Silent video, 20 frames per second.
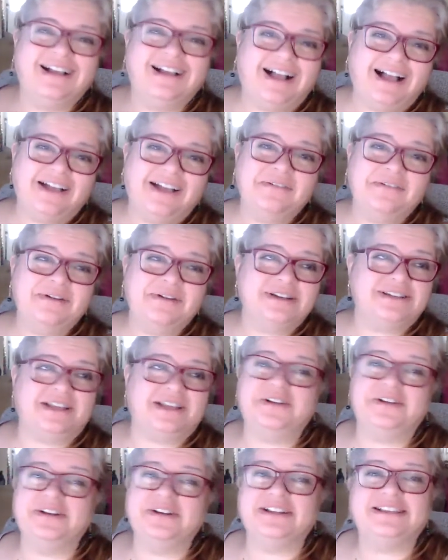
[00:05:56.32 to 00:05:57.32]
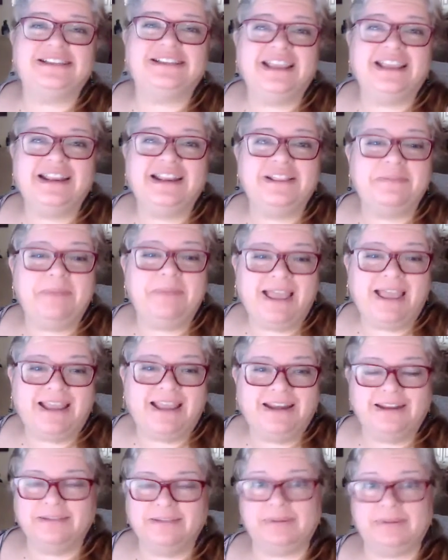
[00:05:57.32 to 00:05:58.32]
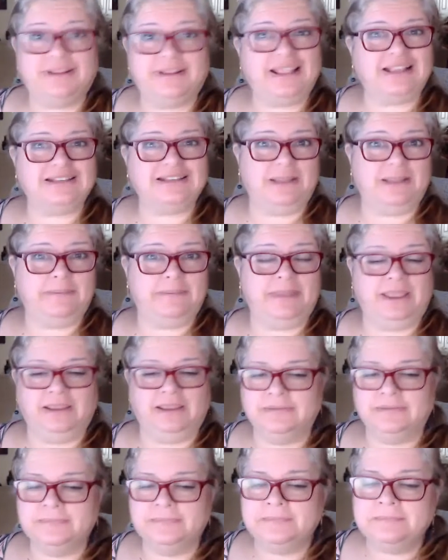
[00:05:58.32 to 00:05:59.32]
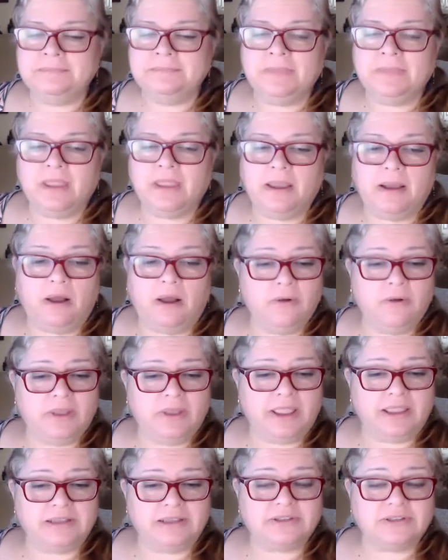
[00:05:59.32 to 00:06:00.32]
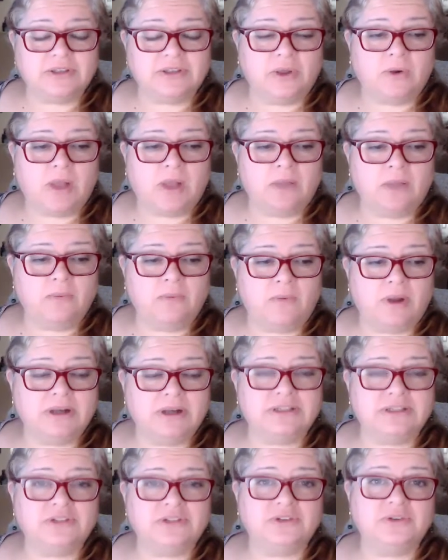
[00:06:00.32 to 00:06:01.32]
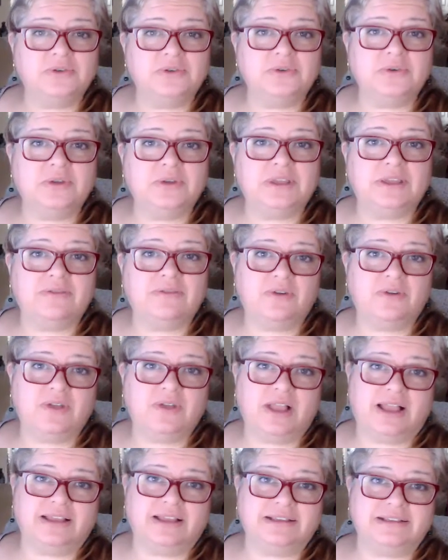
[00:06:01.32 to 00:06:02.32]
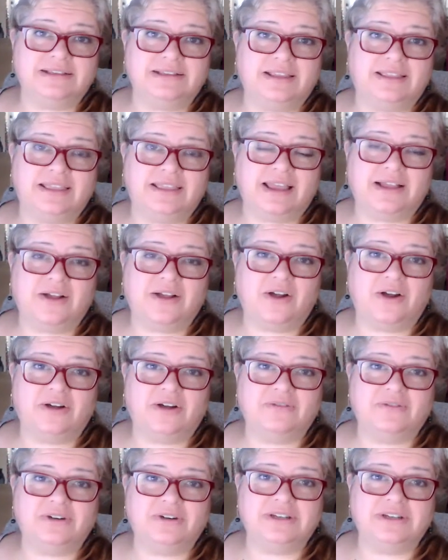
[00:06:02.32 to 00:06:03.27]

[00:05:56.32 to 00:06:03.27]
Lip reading: I wish I could have stayed in bed, but that's not me. Okay, so I wanted to give you guys that card for